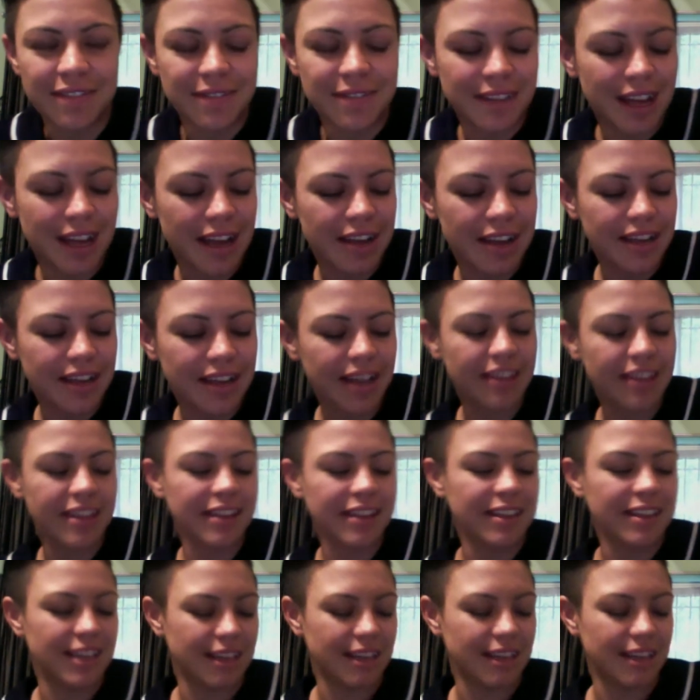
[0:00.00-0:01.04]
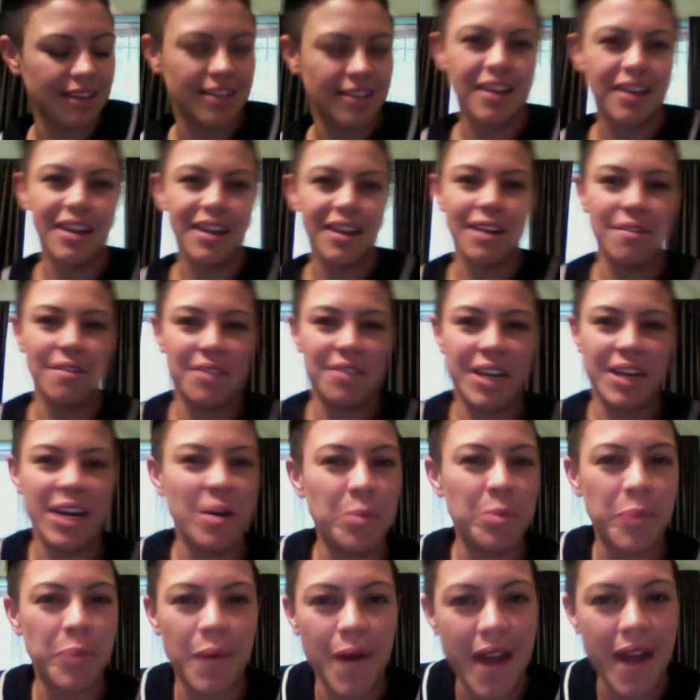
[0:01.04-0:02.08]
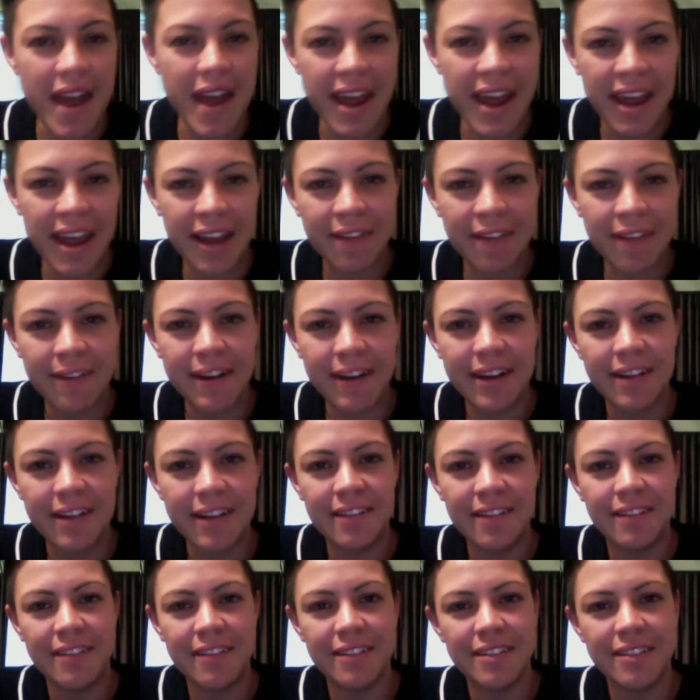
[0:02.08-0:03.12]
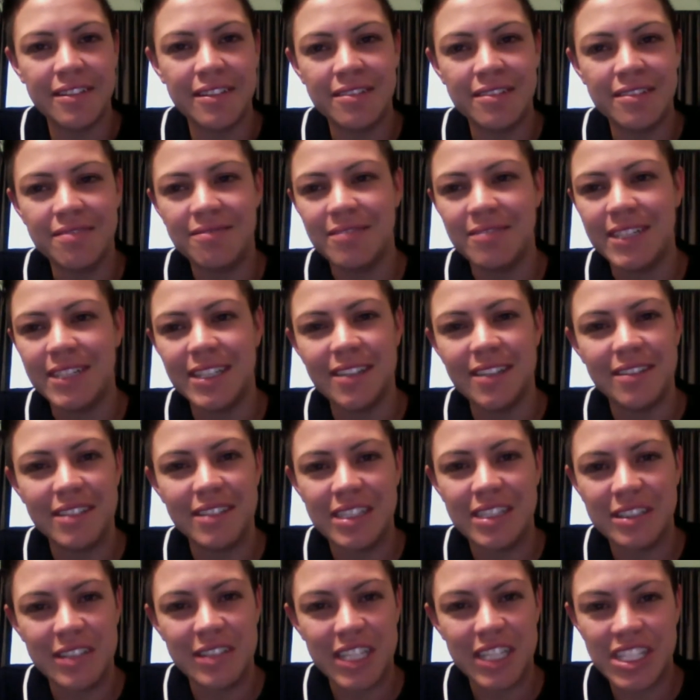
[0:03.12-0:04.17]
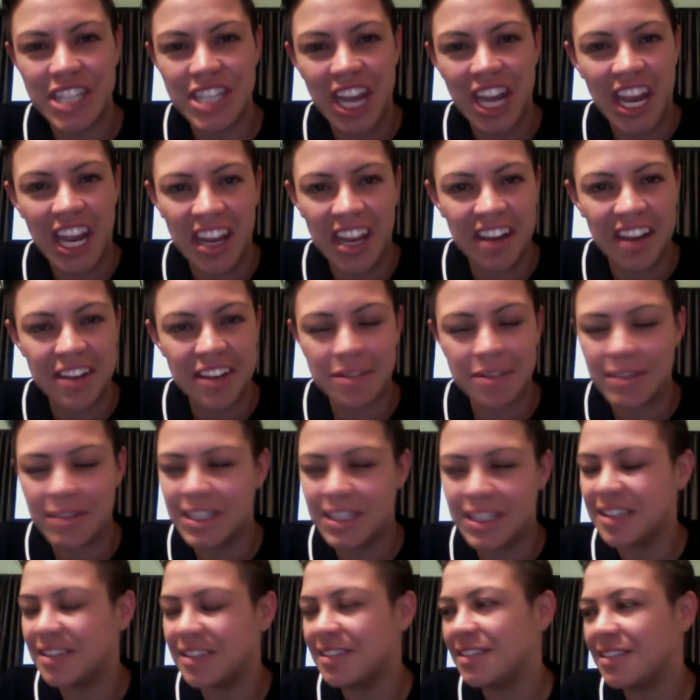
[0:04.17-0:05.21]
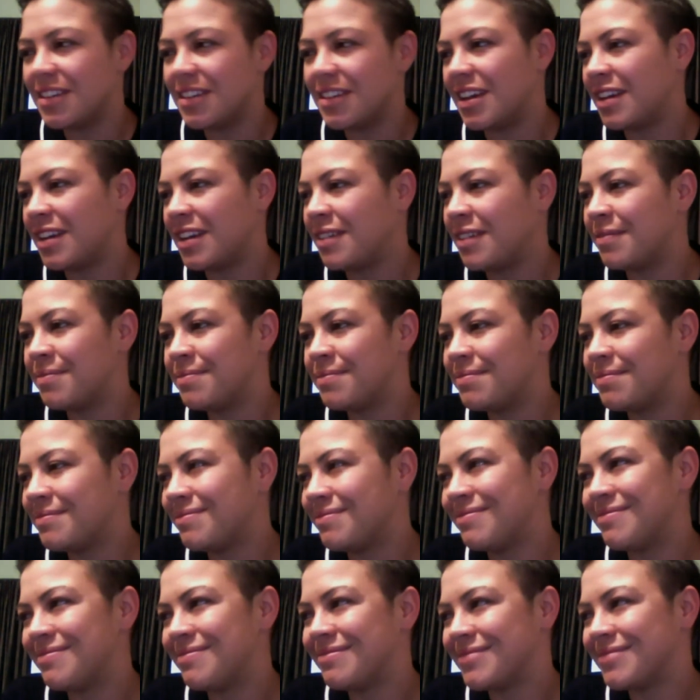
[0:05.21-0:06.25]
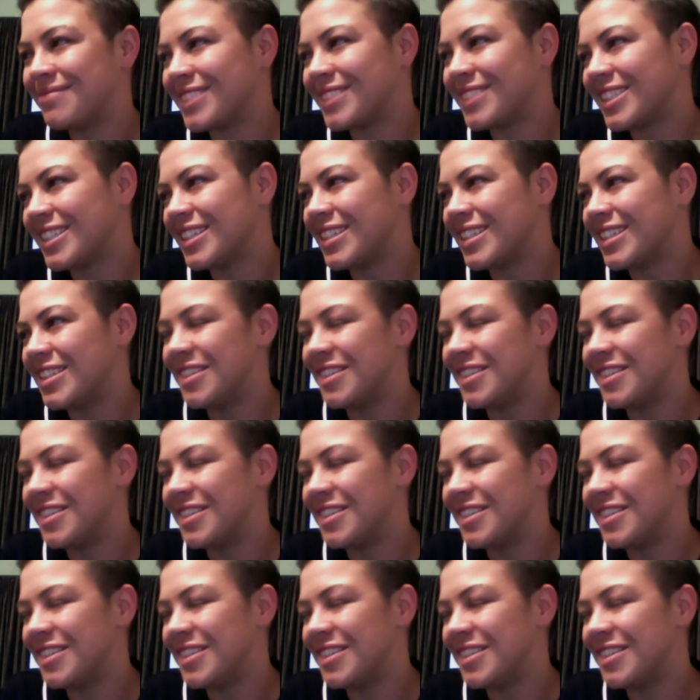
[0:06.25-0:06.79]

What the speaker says: Nothing like we don't pray, we don't do a chant, we don't do